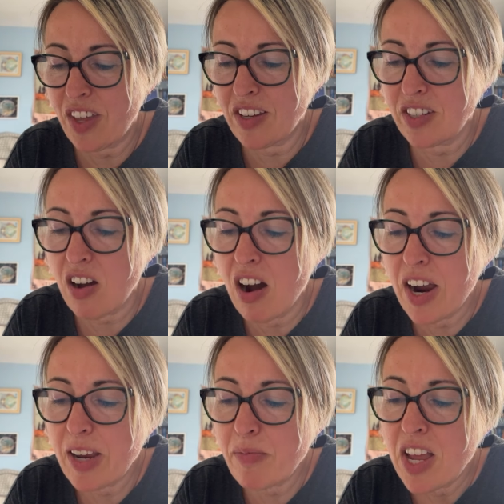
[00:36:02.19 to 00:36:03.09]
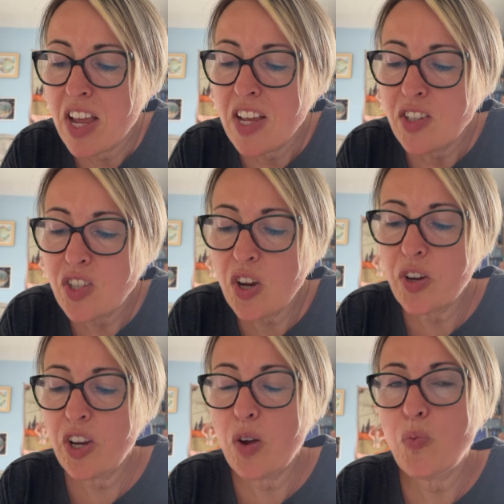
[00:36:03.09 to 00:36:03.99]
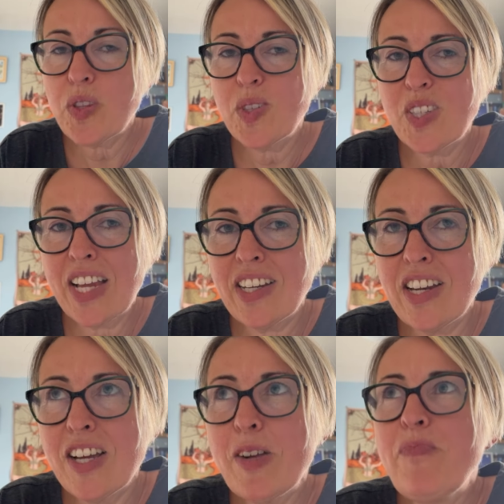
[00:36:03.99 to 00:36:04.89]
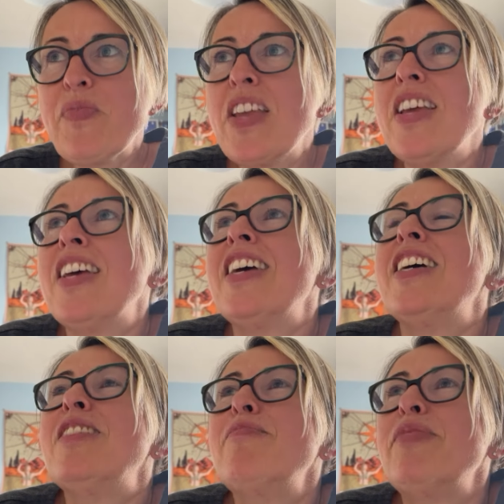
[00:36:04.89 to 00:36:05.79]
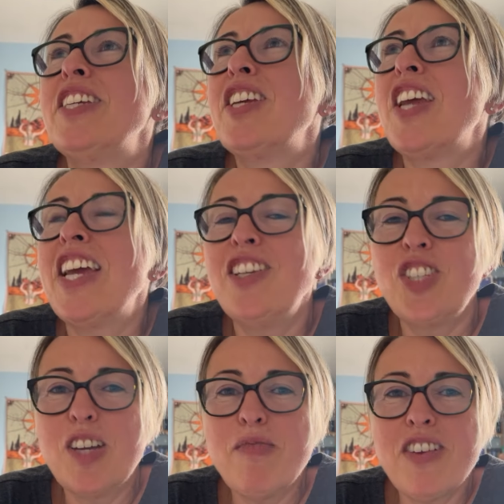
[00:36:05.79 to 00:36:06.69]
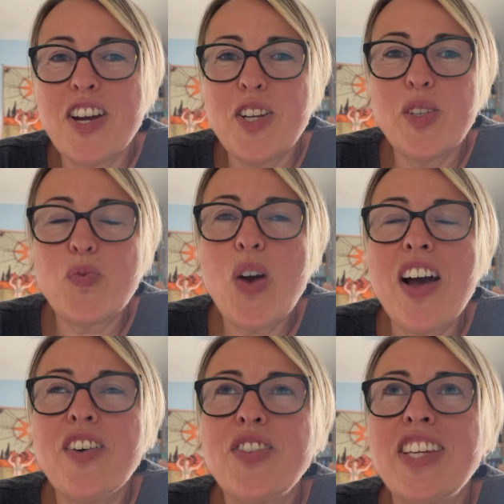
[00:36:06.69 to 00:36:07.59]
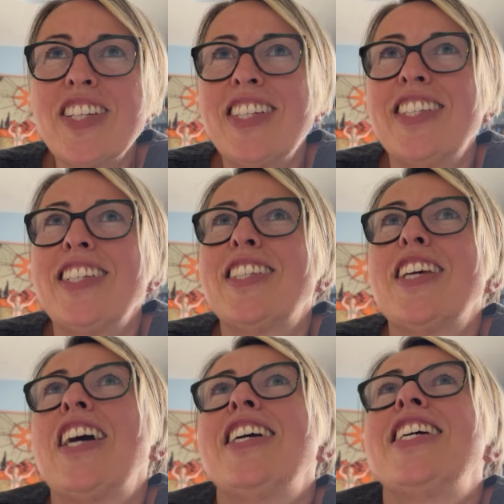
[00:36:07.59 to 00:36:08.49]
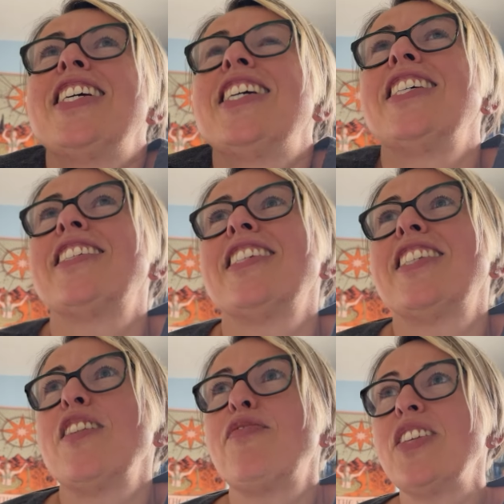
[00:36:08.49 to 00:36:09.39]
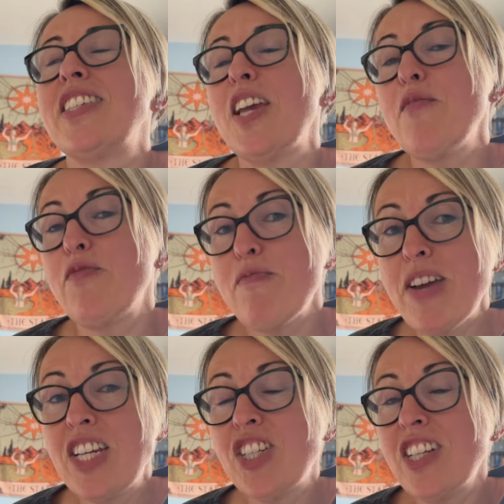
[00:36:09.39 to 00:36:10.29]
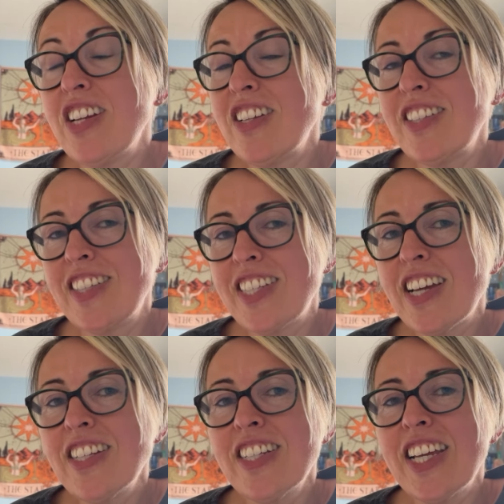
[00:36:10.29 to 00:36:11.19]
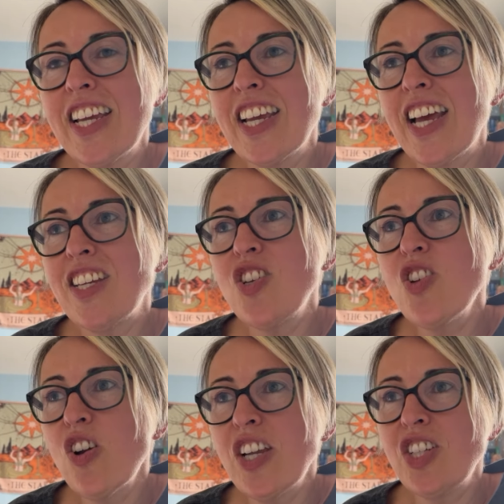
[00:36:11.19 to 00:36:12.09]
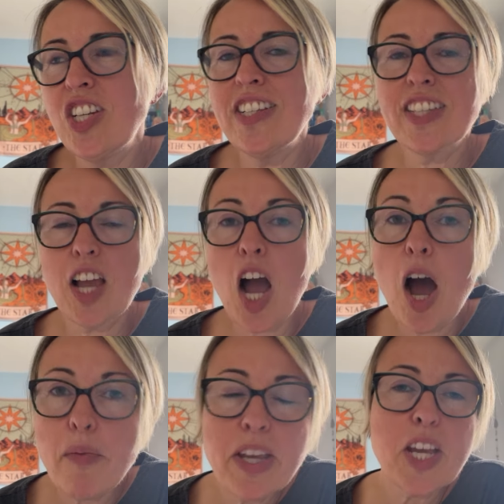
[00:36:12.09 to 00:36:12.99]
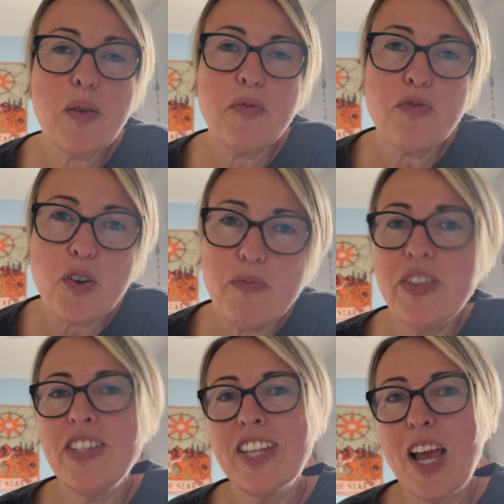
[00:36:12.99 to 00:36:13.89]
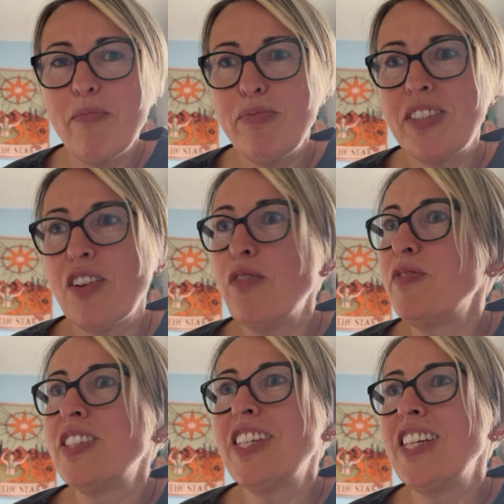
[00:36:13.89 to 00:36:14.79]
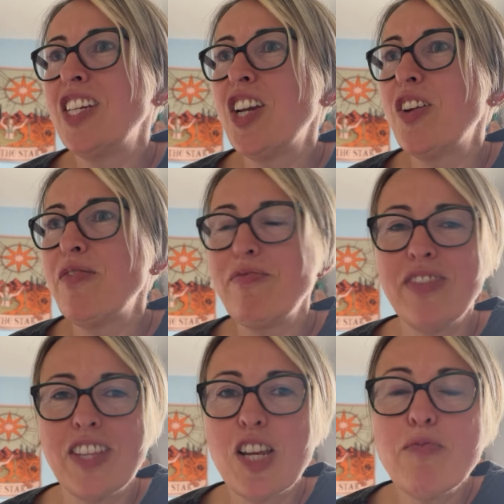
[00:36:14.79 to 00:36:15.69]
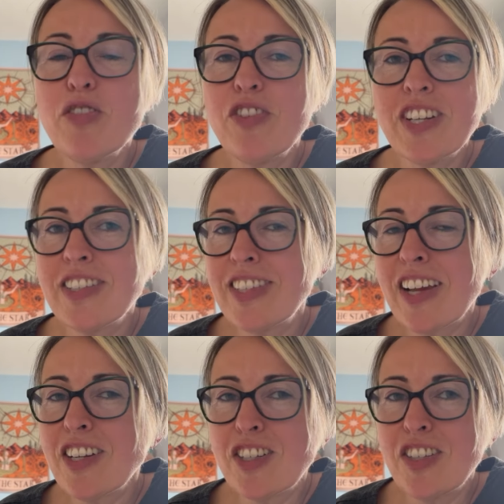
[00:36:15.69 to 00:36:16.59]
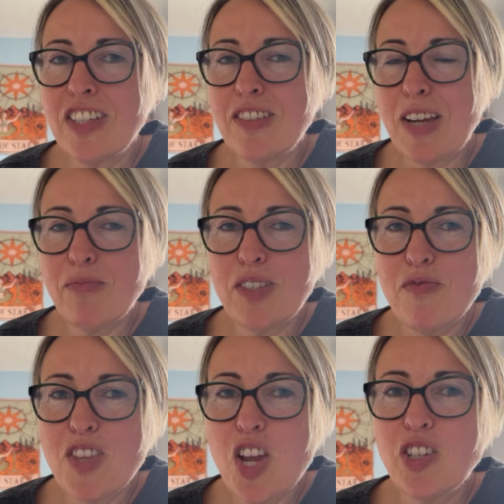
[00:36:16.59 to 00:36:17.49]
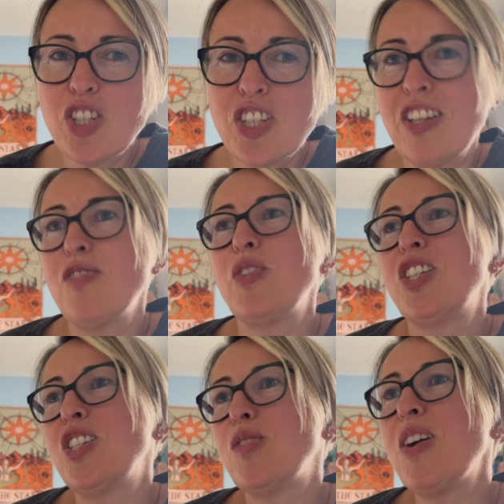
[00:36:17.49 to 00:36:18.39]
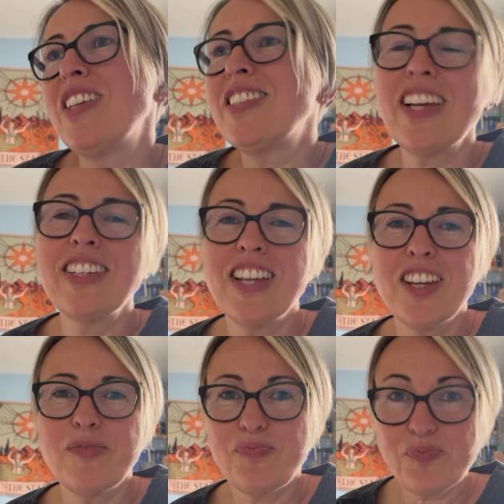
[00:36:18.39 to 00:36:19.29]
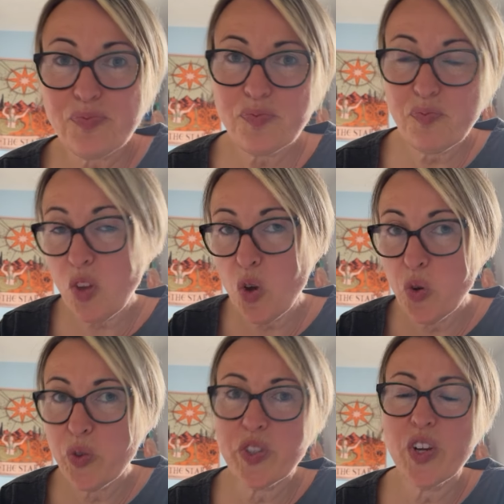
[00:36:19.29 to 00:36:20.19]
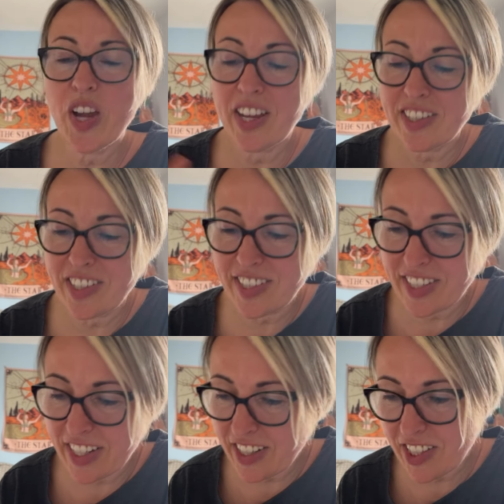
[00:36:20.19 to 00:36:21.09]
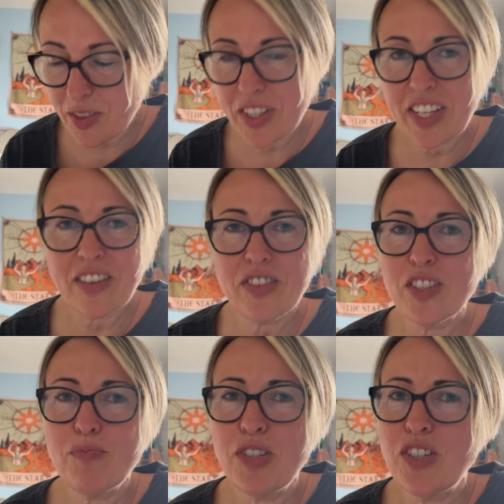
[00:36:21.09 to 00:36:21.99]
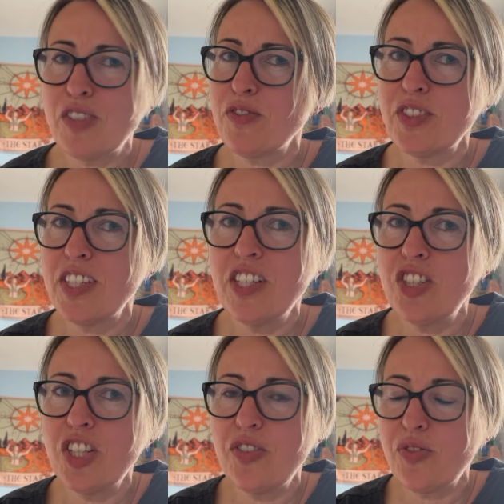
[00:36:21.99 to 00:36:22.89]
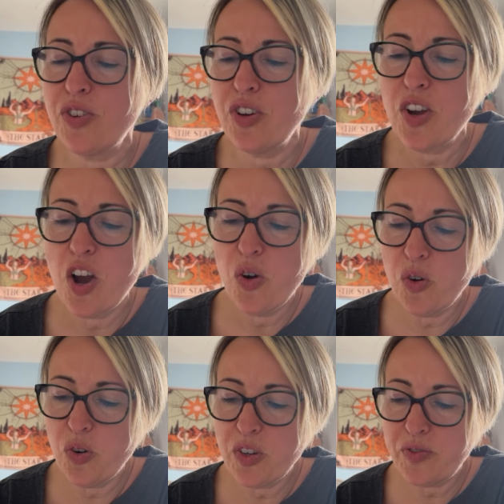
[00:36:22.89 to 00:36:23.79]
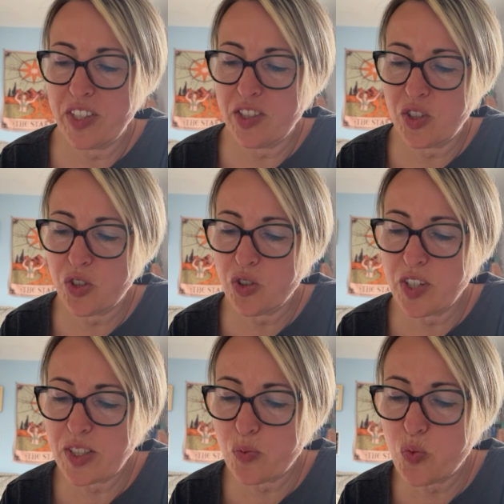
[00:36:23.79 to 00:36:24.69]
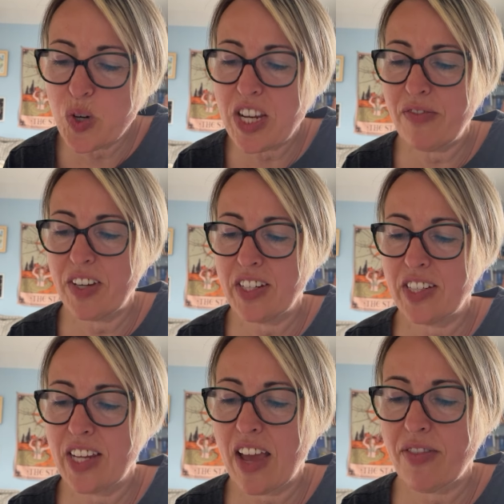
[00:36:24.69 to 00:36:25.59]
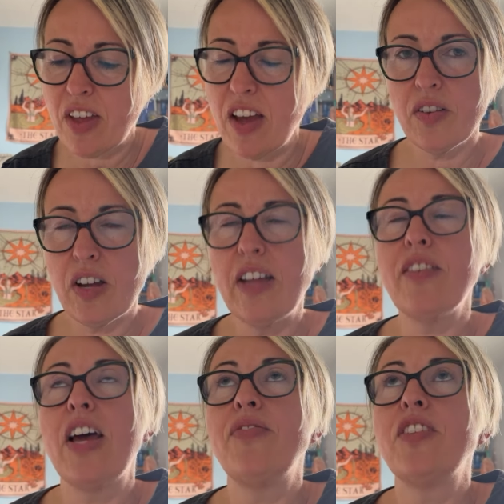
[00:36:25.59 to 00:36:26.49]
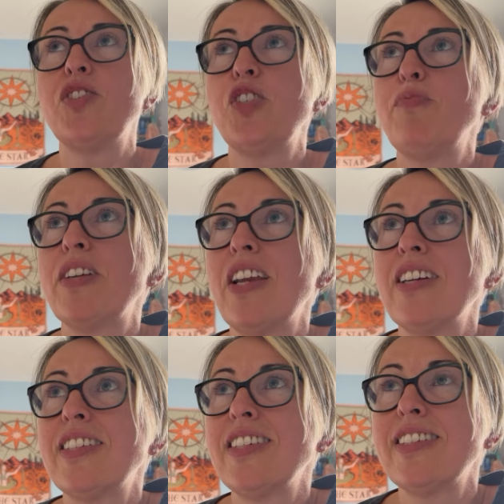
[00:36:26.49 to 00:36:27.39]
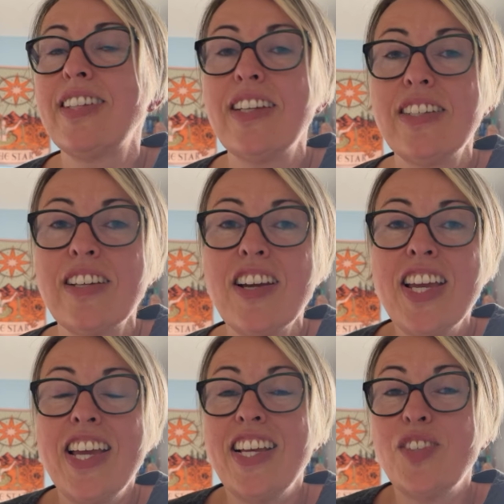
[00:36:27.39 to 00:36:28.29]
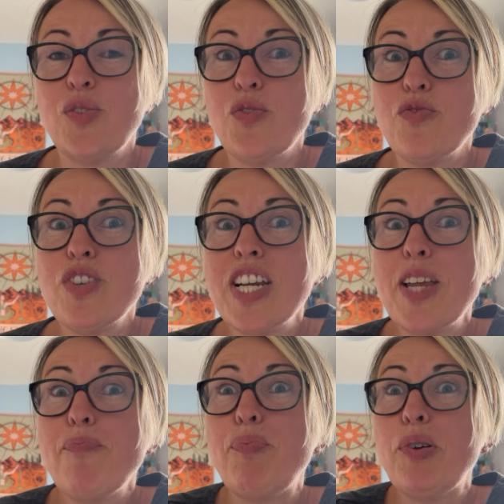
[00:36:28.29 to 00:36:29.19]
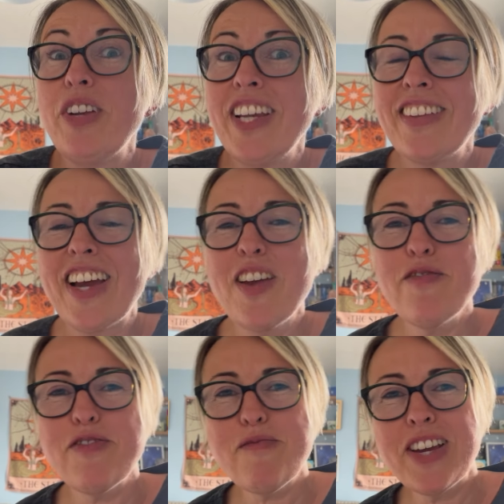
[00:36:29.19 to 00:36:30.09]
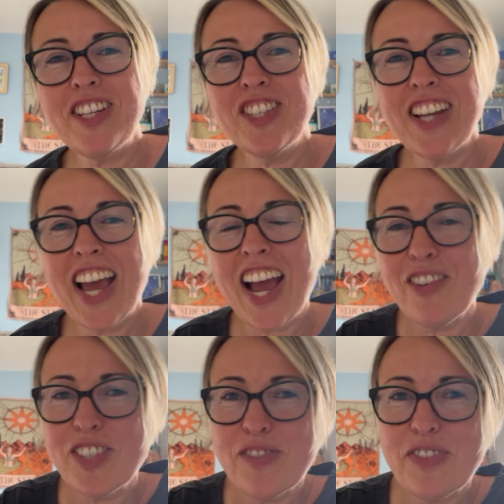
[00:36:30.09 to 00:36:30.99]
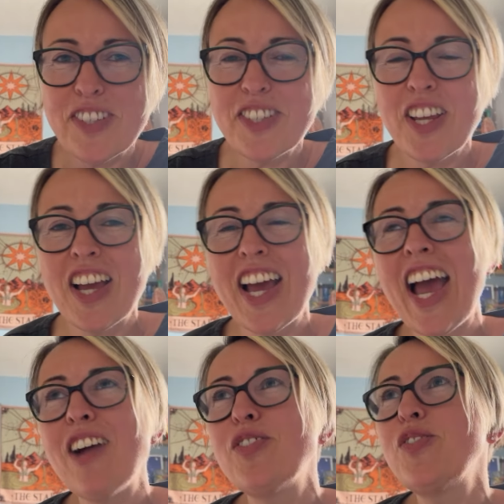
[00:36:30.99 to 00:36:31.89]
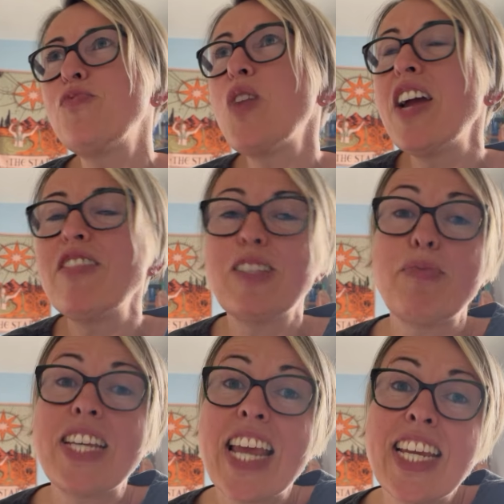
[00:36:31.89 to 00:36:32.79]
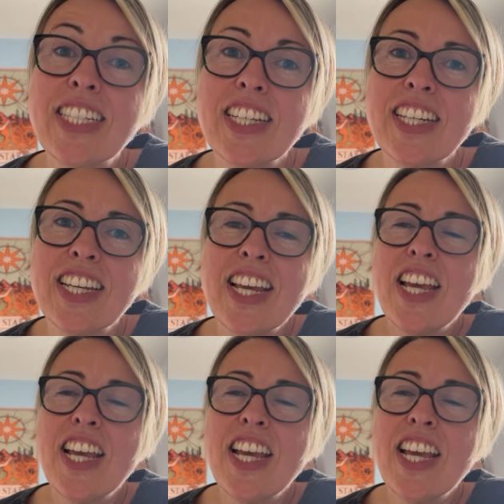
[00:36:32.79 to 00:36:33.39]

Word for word: that time. So, you know, with Sedna you know, in Gemini as well, there is, is it is as if this information and understanding and knowledge is coming up from the depths. Obviously, you know, Lemuria sank to the depths of the ocean, which is where Sedna also had to sink. So again, there's beautiful synergy through all of these stories weaving together. And, and the supergalactic center is really pulling that information out of us, uh, out of where it's been hidden.